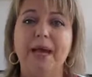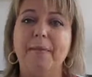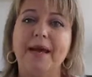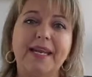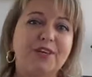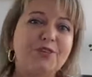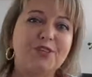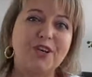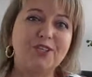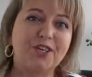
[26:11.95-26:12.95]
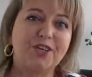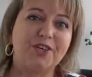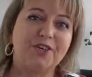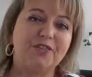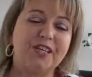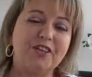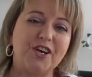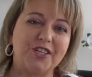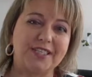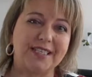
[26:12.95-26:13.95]
Medical surgical
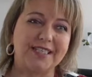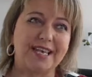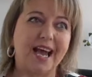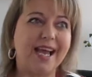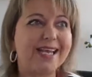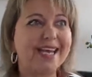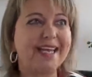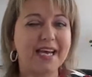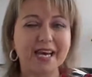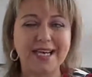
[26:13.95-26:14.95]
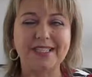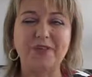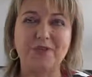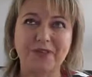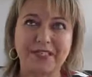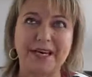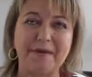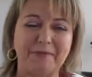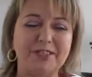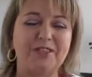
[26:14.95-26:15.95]
nurses. I get asked all the
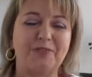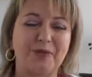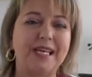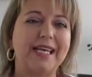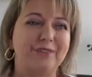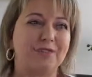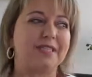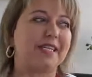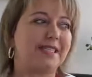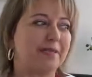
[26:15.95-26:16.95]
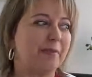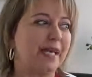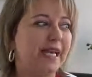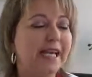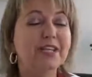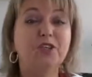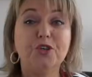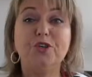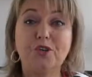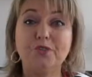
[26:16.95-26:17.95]
time, which is really interesting to me, do
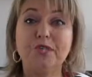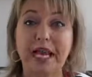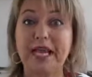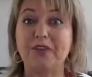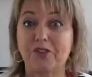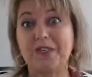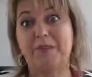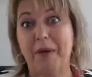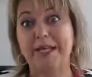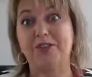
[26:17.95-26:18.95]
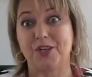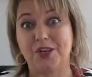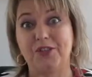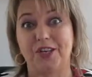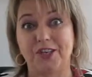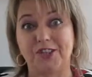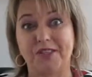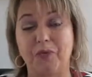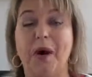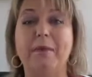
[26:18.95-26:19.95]
you take just med-surg
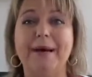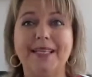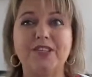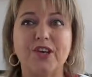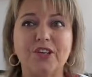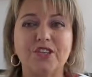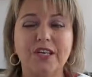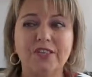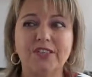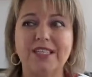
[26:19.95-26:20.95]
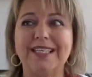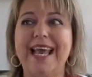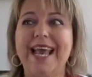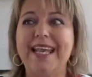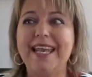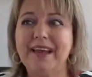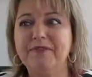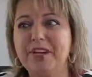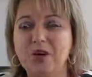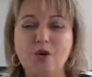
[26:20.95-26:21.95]
nurses? Well, med-surg nurses,
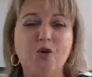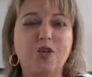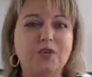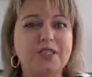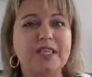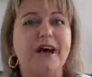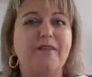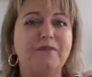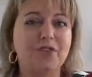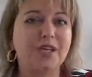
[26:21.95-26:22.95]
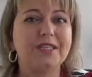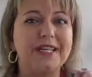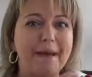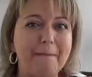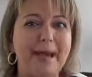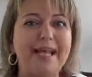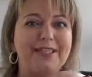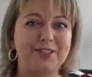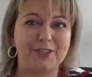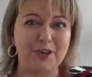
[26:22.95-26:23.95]
never call yourself just a
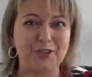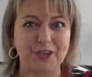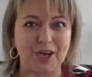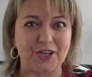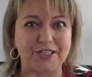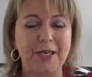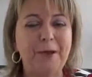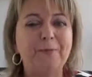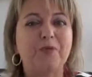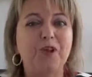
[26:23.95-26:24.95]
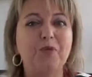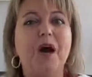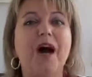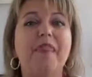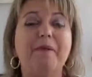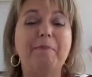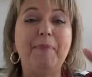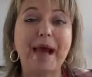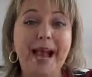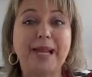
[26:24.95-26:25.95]
med-surg nurse. You are the
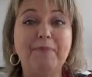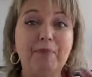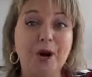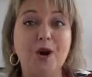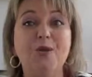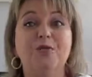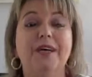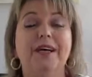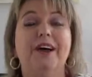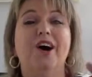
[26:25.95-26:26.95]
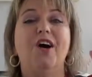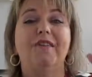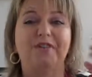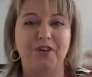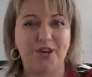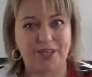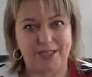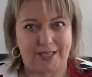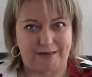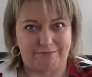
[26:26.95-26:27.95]
backbone of
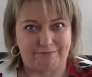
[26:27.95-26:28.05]
nursing.